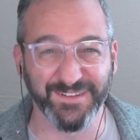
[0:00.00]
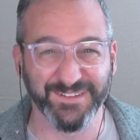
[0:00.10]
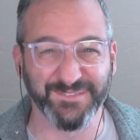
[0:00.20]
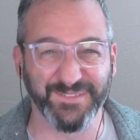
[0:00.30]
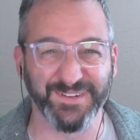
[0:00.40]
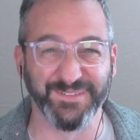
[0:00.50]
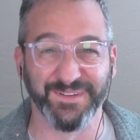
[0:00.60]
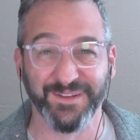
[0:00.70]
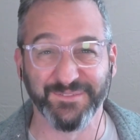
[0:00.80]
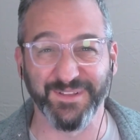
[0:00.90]

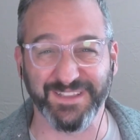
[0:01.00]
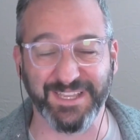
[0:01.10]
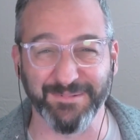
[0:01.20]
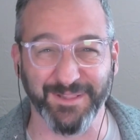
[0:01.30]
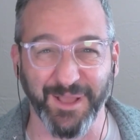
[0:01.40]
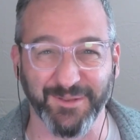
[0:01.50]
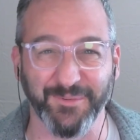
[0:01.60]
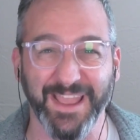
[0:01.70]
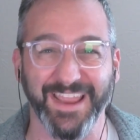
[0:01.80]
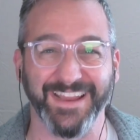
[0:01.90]
Really come a long
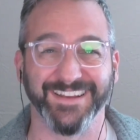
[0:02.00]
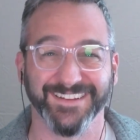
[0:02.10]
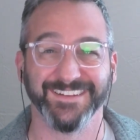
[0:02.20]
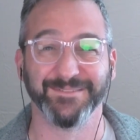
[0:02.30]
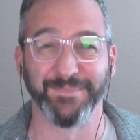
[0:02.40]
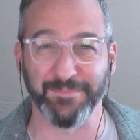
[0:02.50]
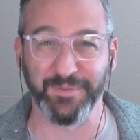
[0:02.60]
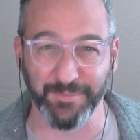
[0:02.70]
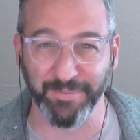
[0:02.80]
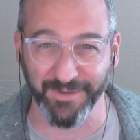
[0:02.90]
way, my
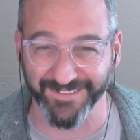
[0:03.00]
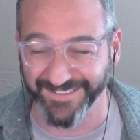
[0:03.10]
pupil.